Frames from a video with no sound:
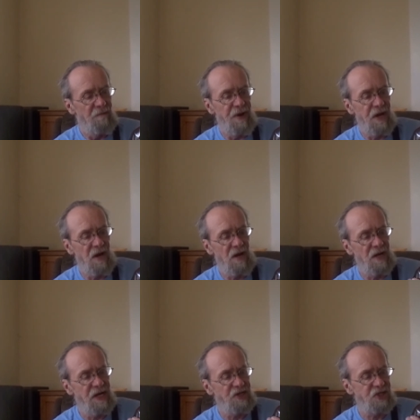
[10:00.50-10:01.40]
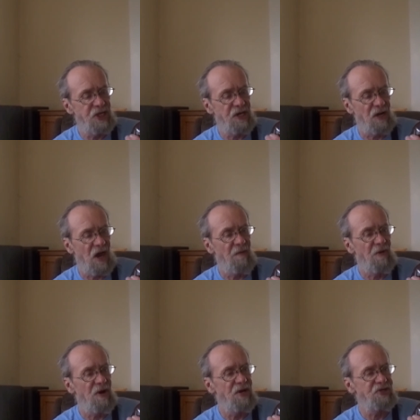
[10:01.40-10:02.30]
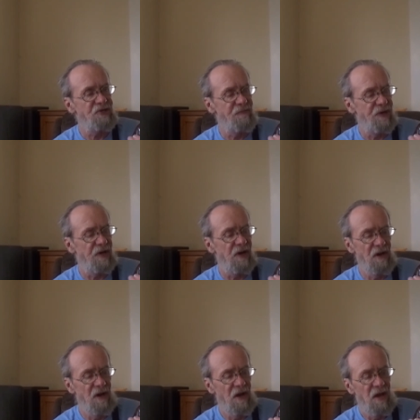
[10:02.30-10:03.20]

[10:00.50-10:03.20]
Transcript: Baird Ishii Collaboration Beer,